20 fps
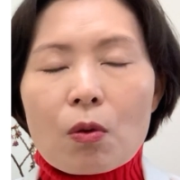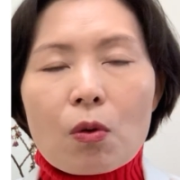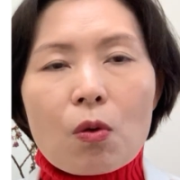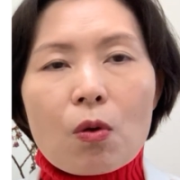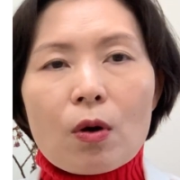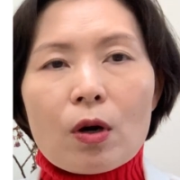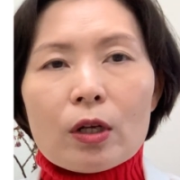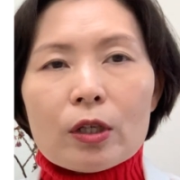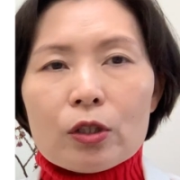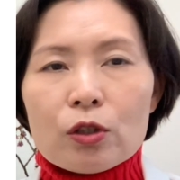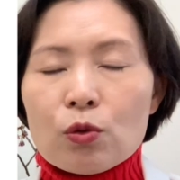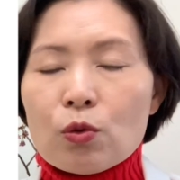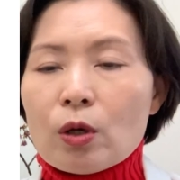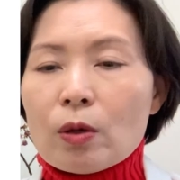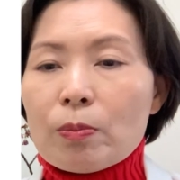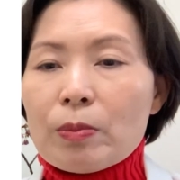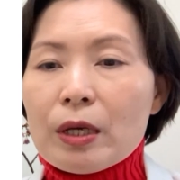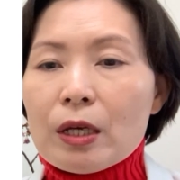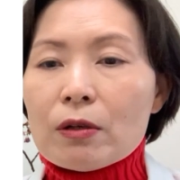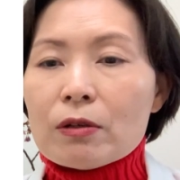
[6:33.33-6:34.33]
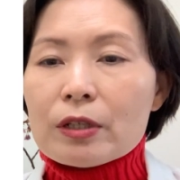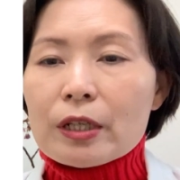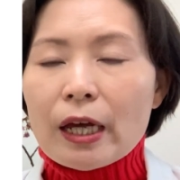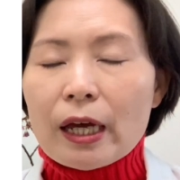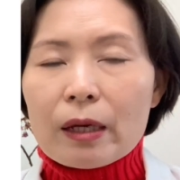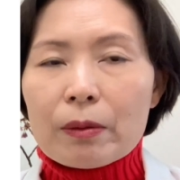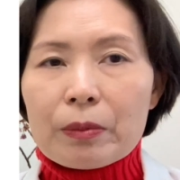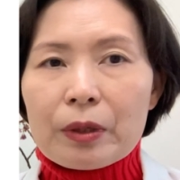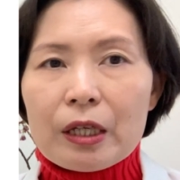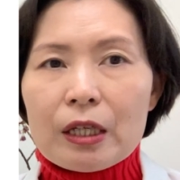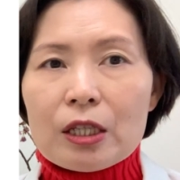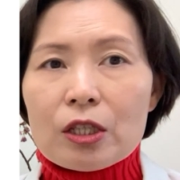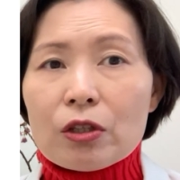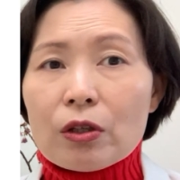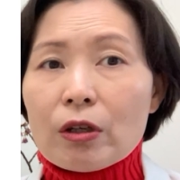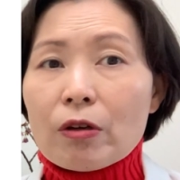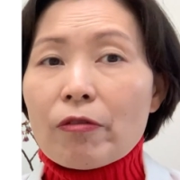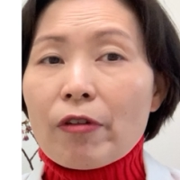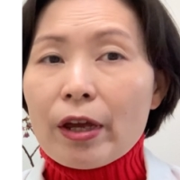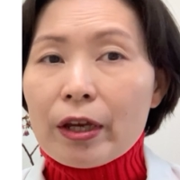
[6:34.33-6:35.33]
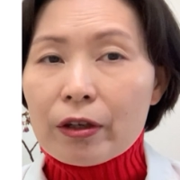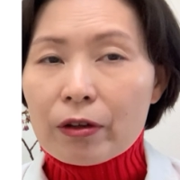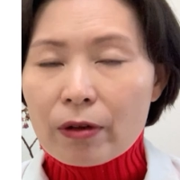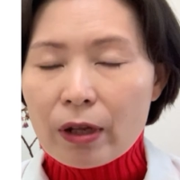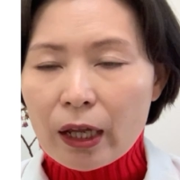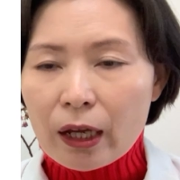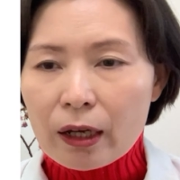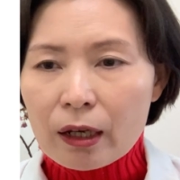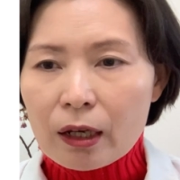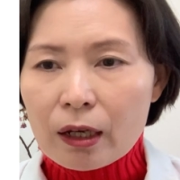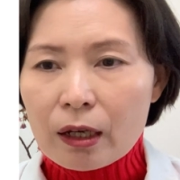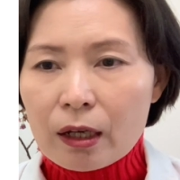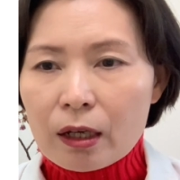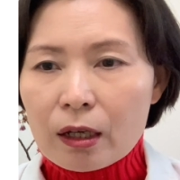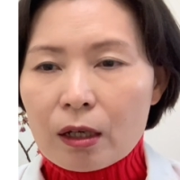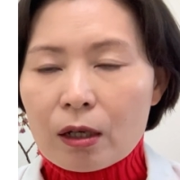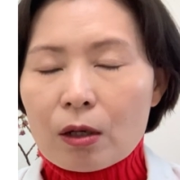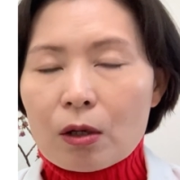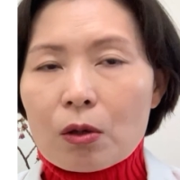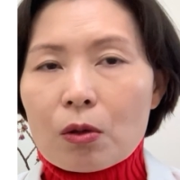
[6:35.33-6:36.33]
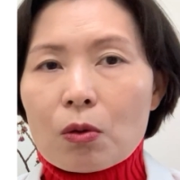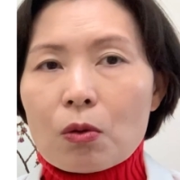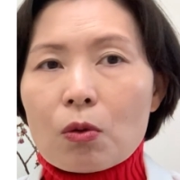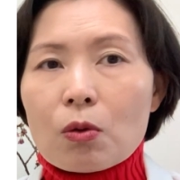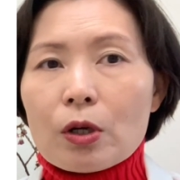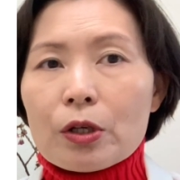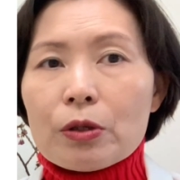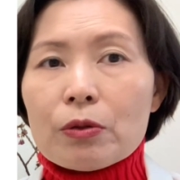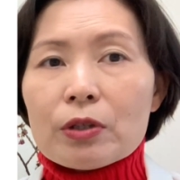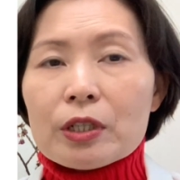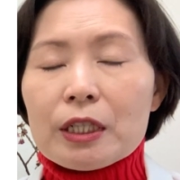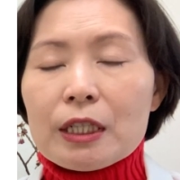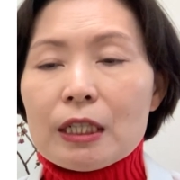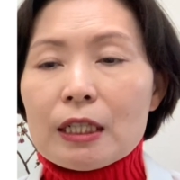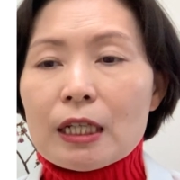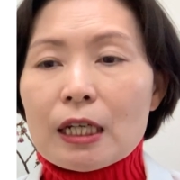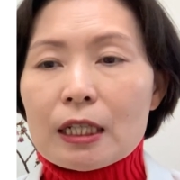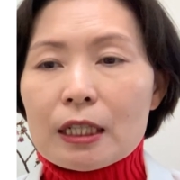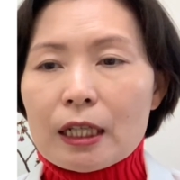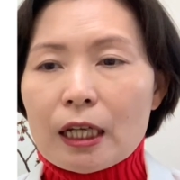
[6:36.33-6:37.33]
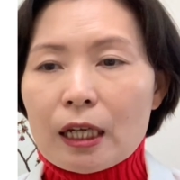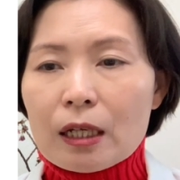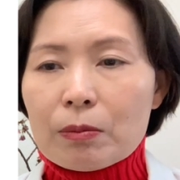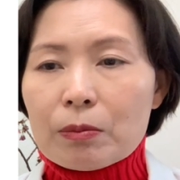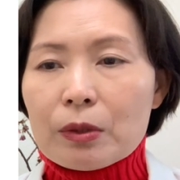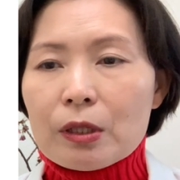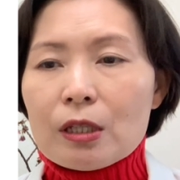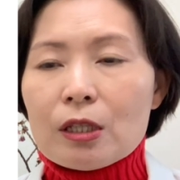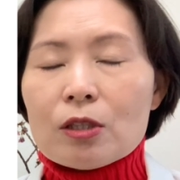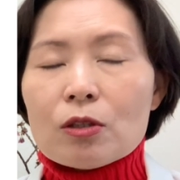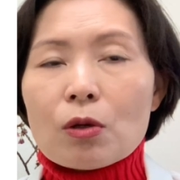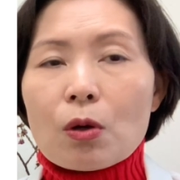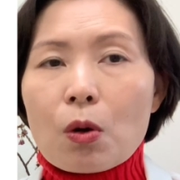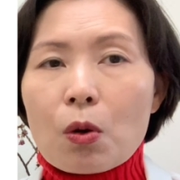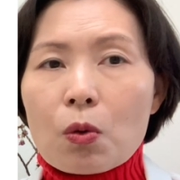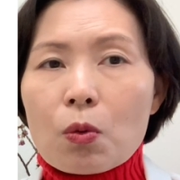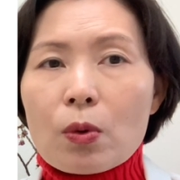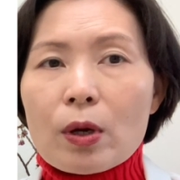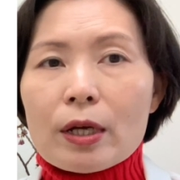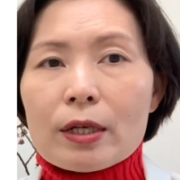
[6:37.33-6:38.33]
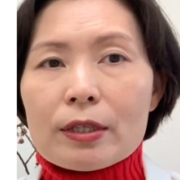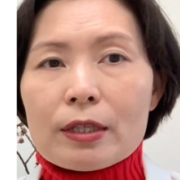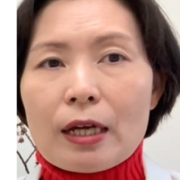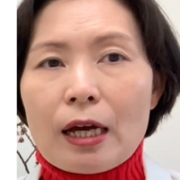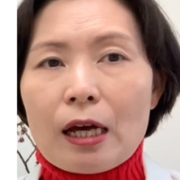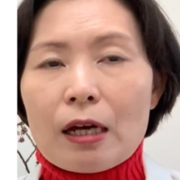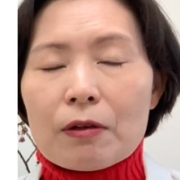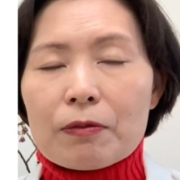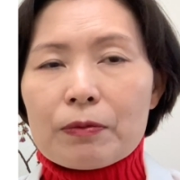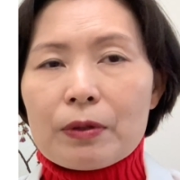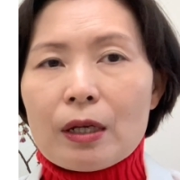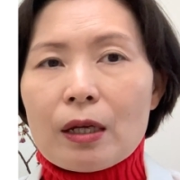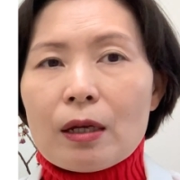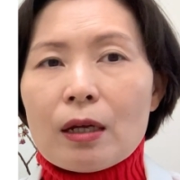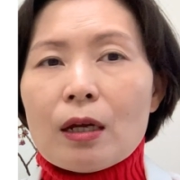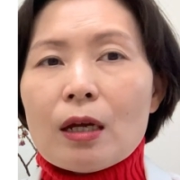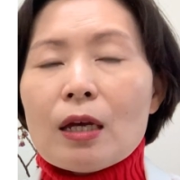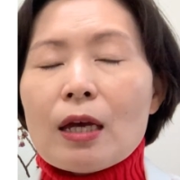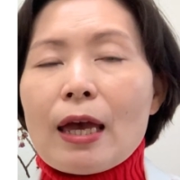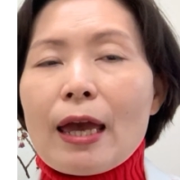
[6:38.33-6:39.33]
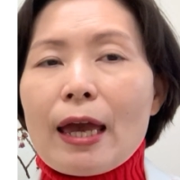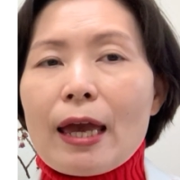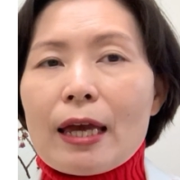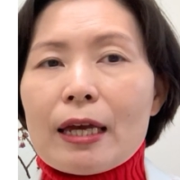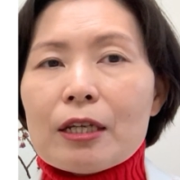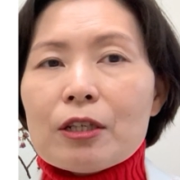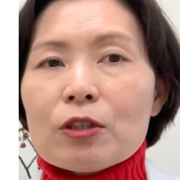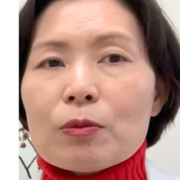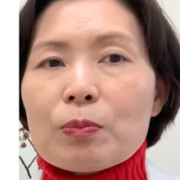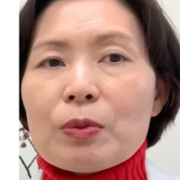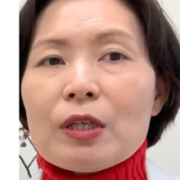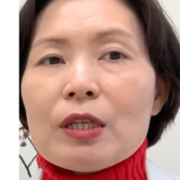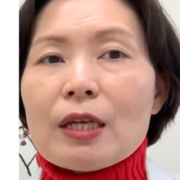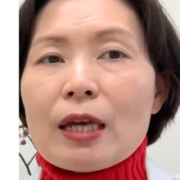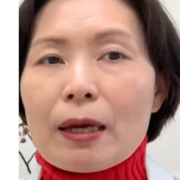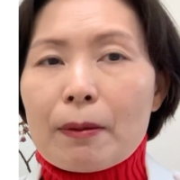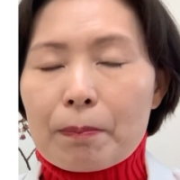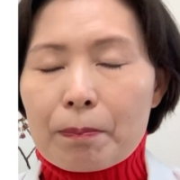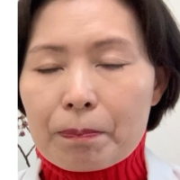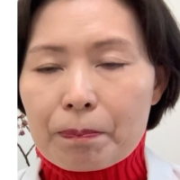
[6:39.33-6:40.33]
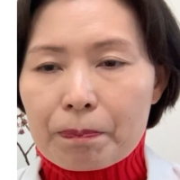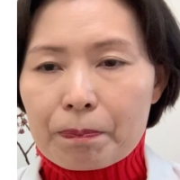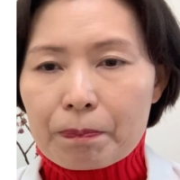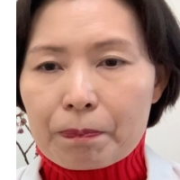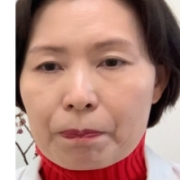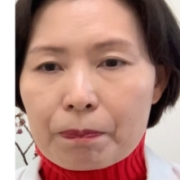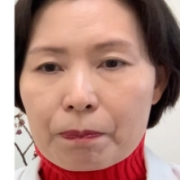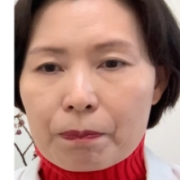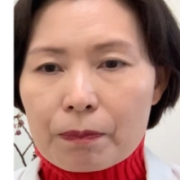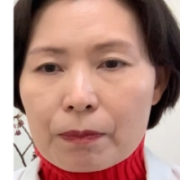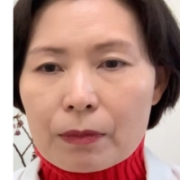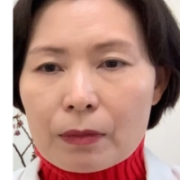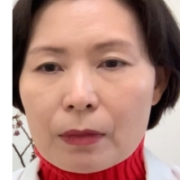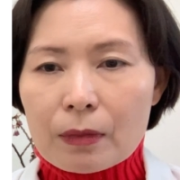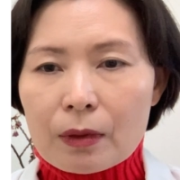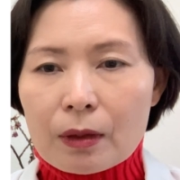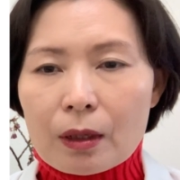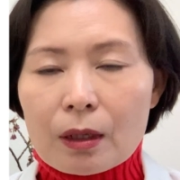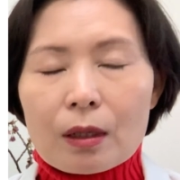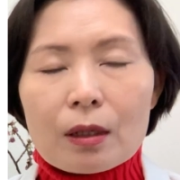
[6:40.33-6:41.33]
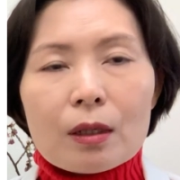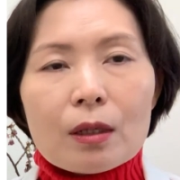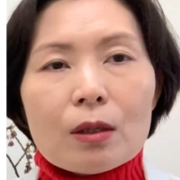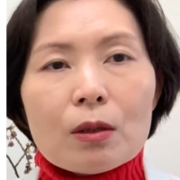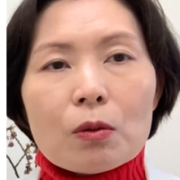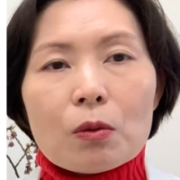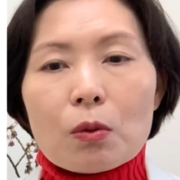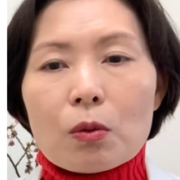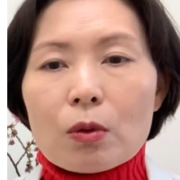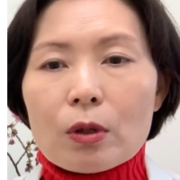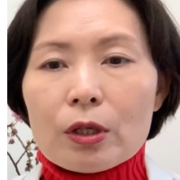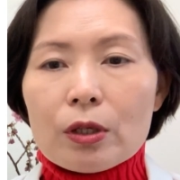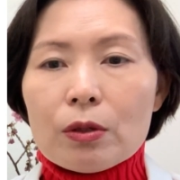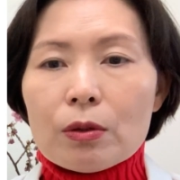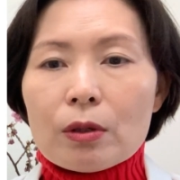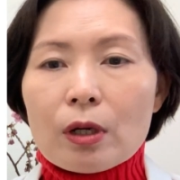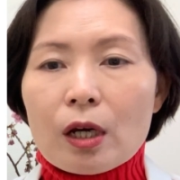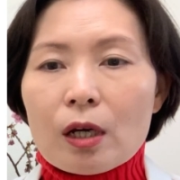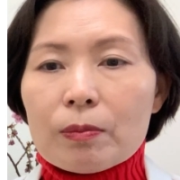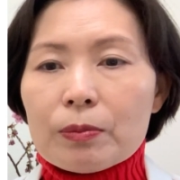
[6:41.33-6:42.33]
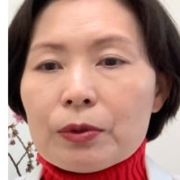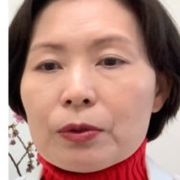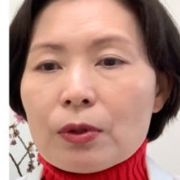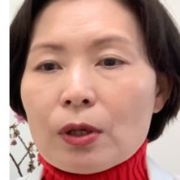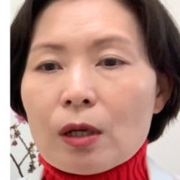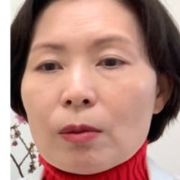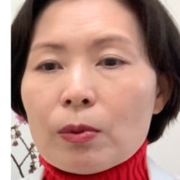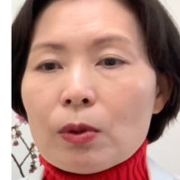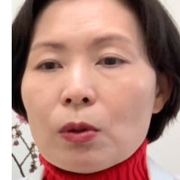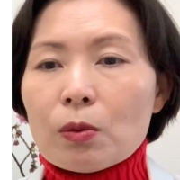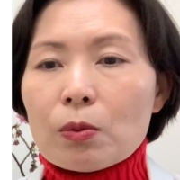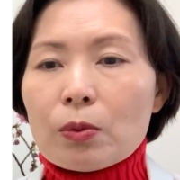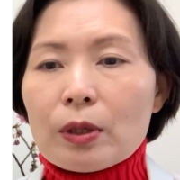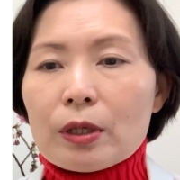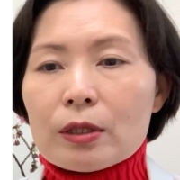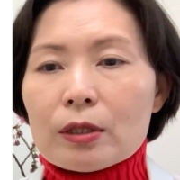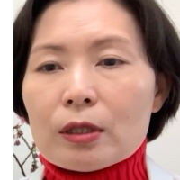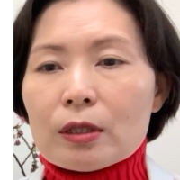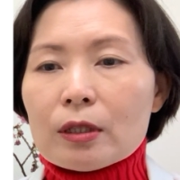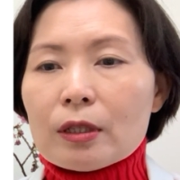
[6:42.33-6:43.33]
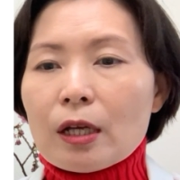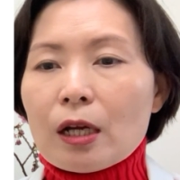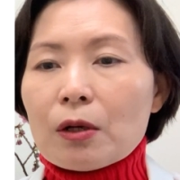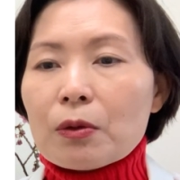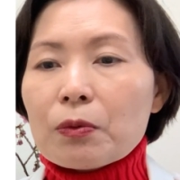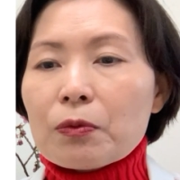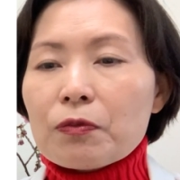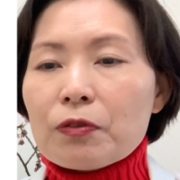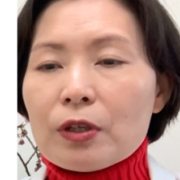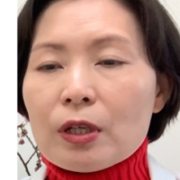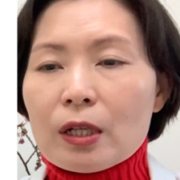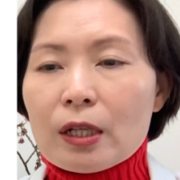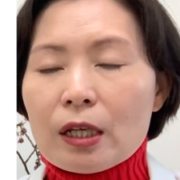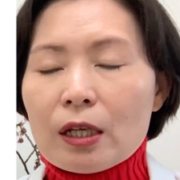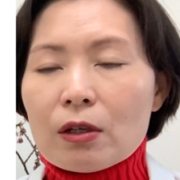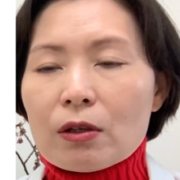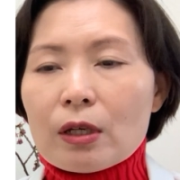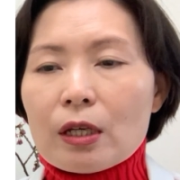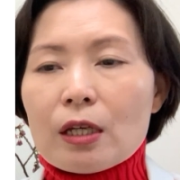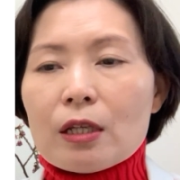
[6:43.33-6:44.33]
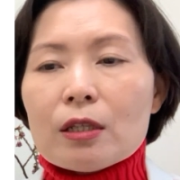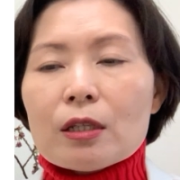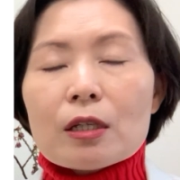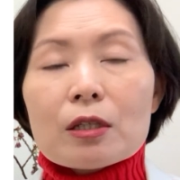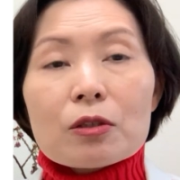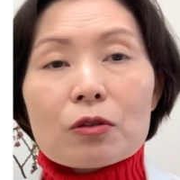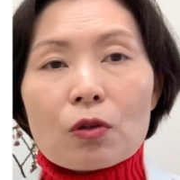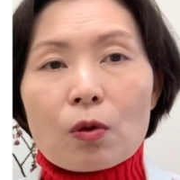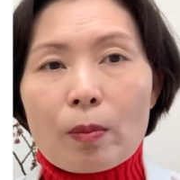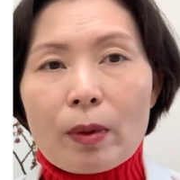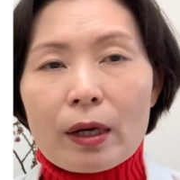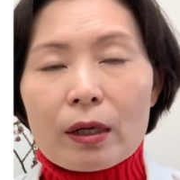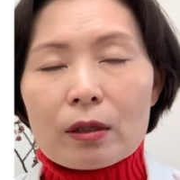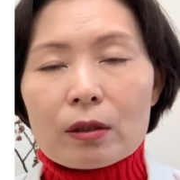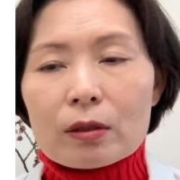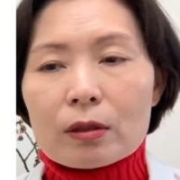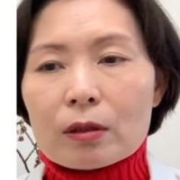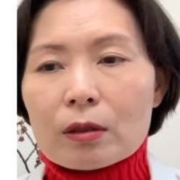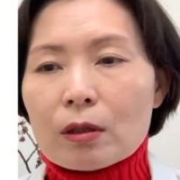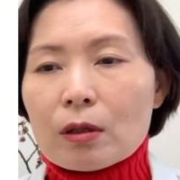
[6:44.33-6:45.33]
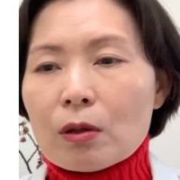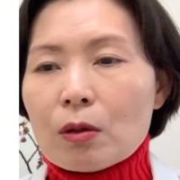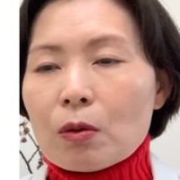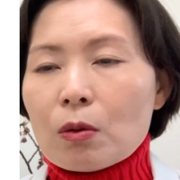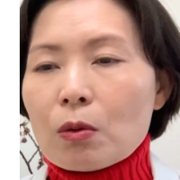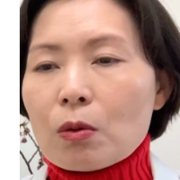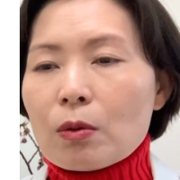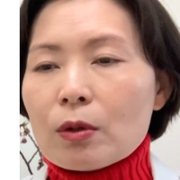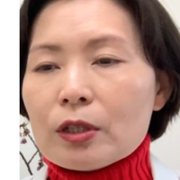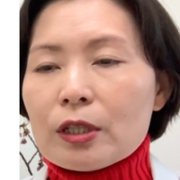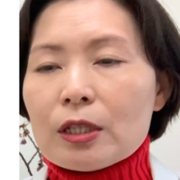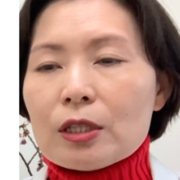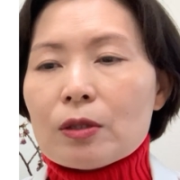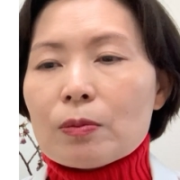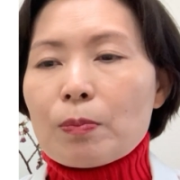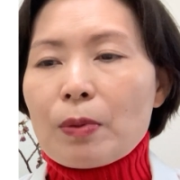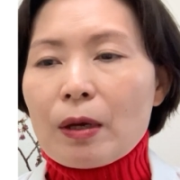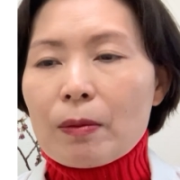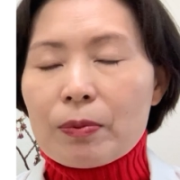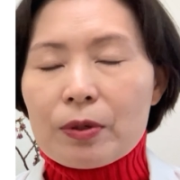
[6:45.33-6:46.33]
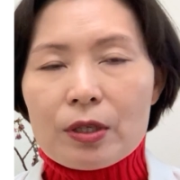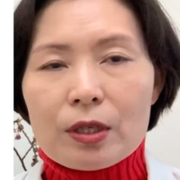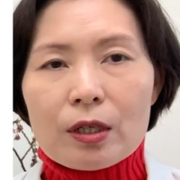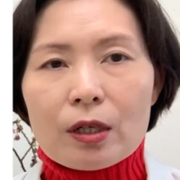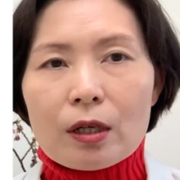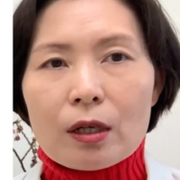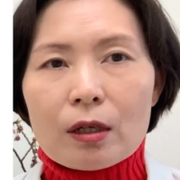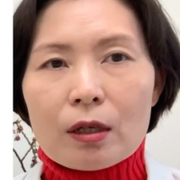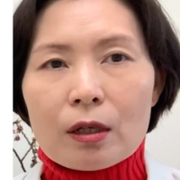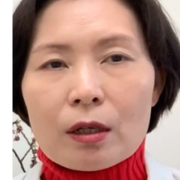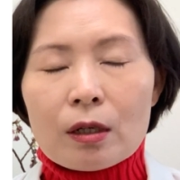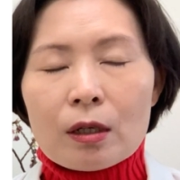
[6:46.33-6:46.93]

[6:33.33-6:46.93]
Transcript: or your mealtime is irregular, or your dinner time is always after 8 p.m., or you have trouble with dull feeling in the stomach, or dyspepsia,